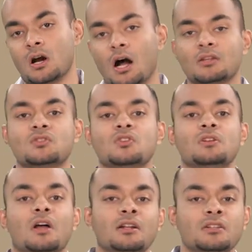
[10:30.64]

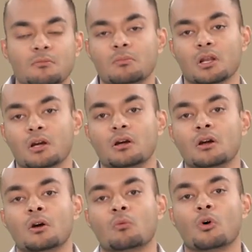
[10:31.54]
Hudson and Kimberley
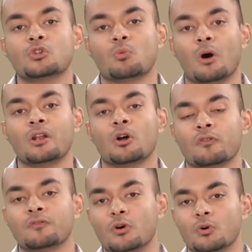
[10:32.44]
was one
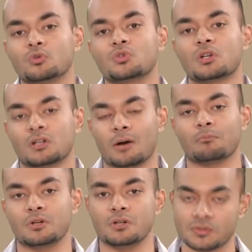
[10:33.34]
of those
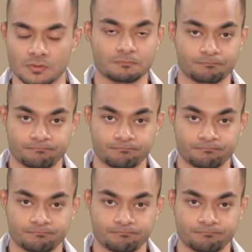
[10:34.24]
companies.